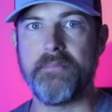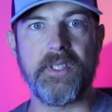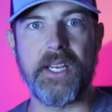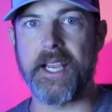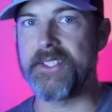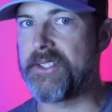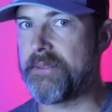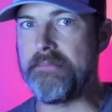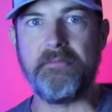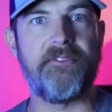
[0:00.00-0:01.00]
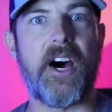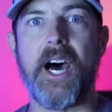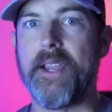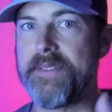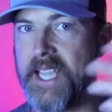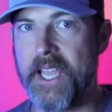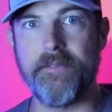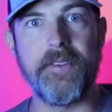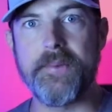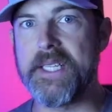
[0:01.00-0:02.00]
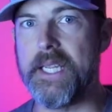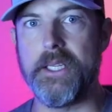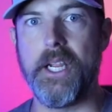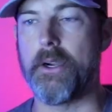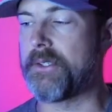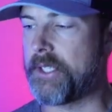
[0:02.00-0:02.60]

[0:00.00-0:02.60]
the next 5, 10, 15 years.